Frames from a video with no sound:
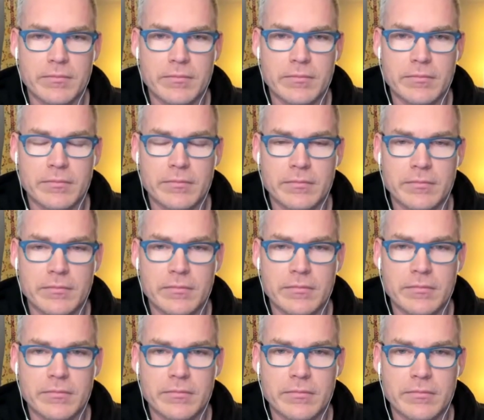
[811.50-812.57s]

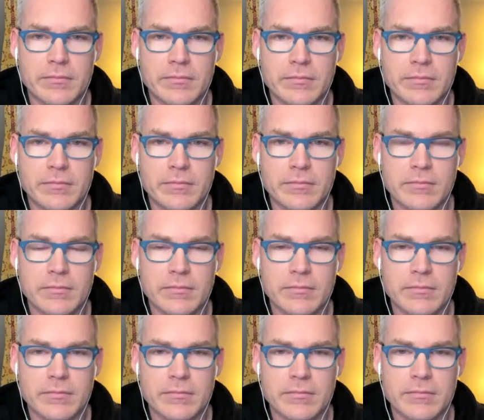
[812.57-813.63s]

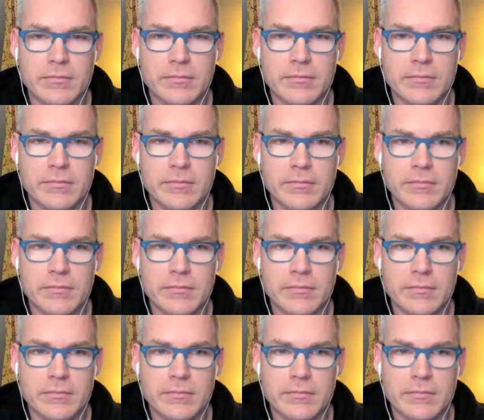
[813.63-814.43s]
Nobody speaks.